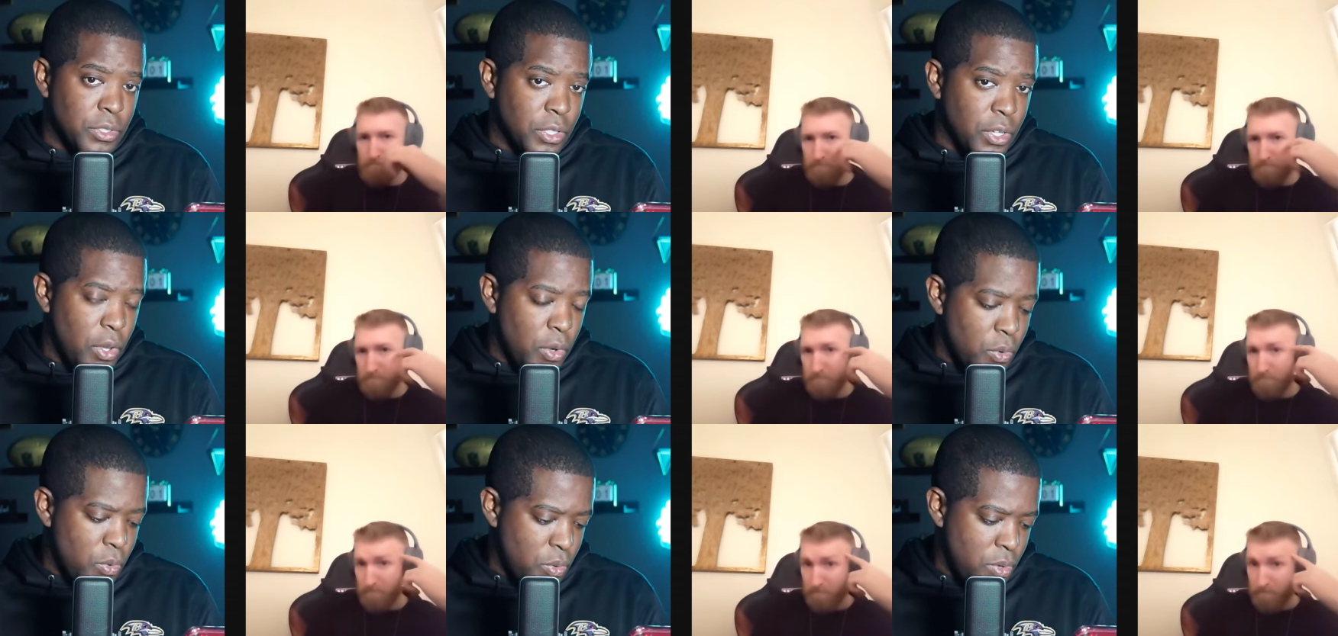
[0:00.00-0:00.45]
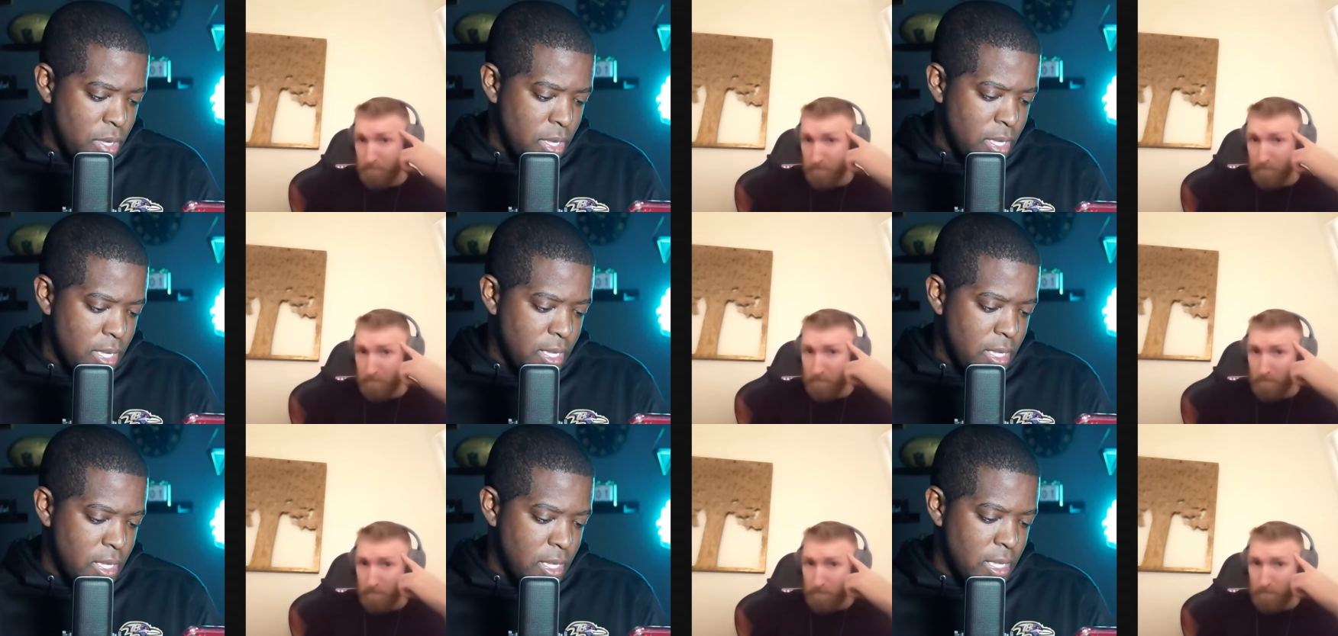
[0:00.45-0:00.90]
Speaker 1: ago,
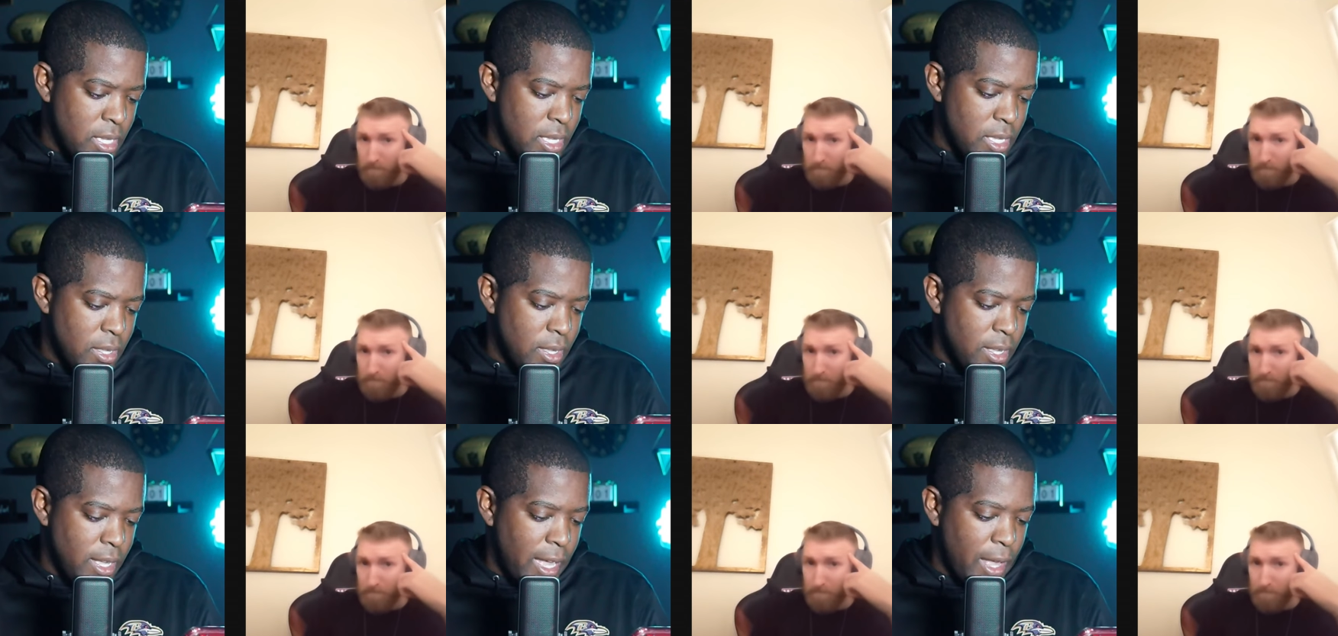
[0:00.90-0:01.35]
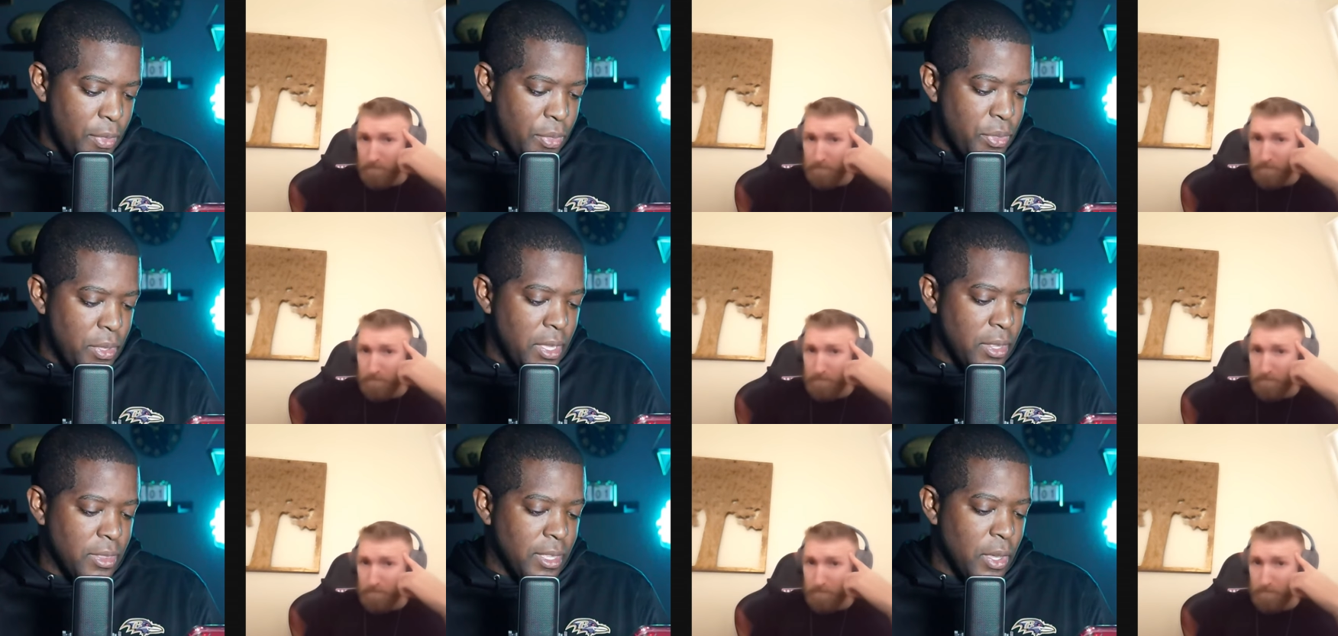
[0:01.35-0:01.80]
I
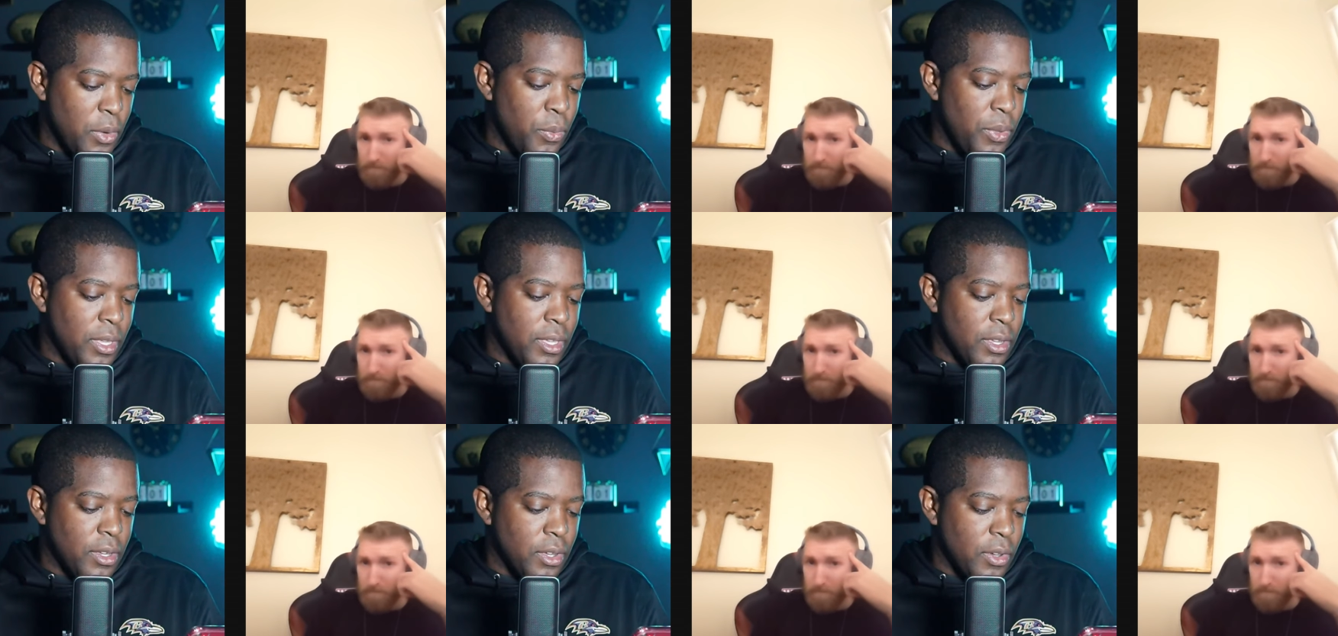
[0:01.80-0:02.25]
think that we could